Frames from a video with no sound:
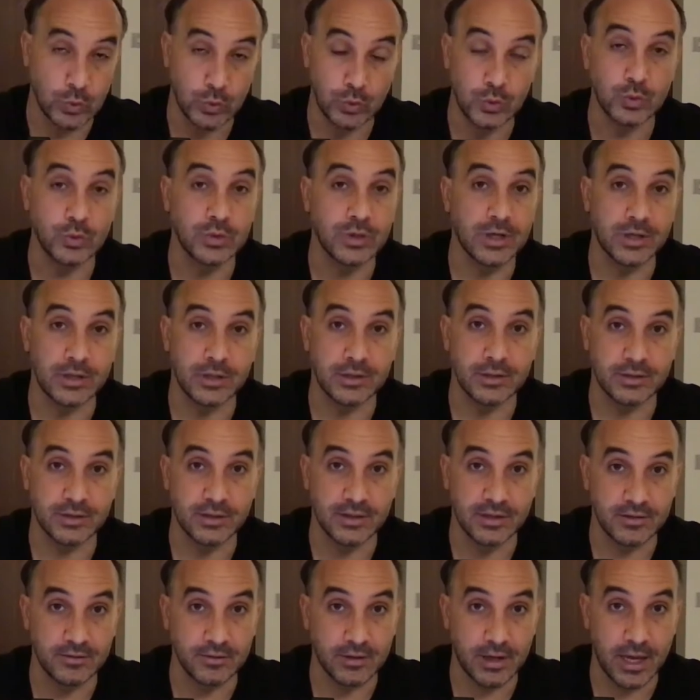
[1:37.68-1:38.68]
Noon and,
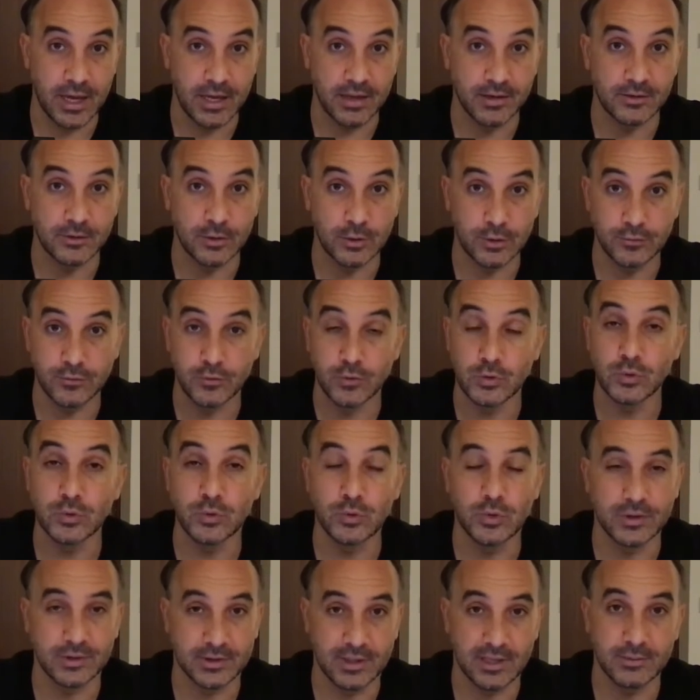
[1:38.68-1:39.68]
Deli- and
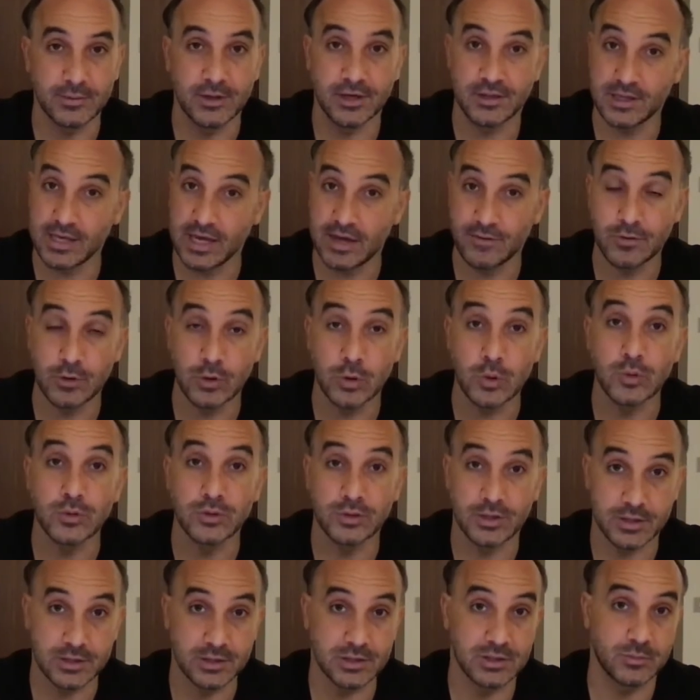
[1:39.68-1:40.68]
Deliveroo and Talabat, they have their
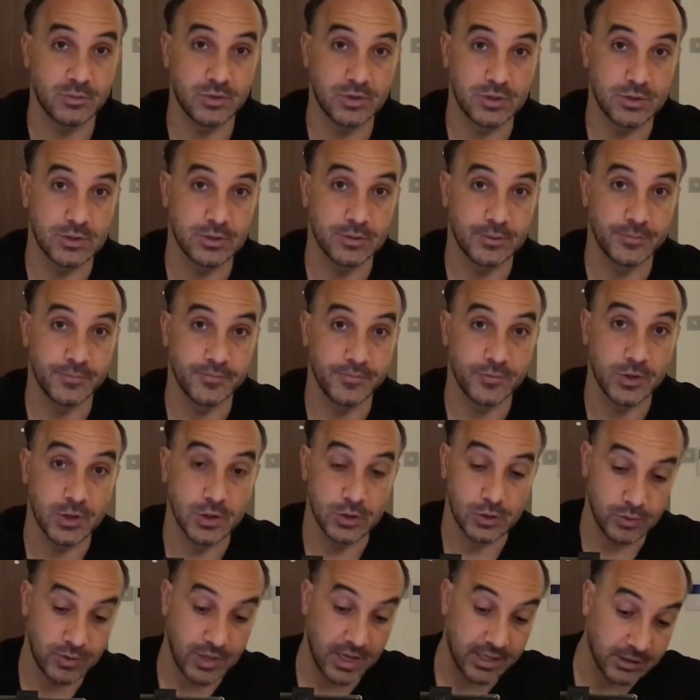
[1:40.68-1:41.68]
own customers.
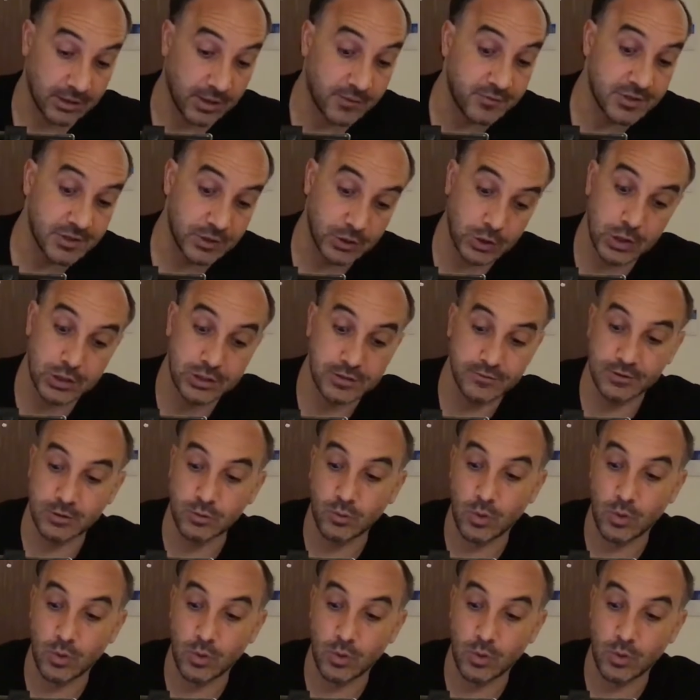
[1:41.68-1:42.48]
So that covers the cost of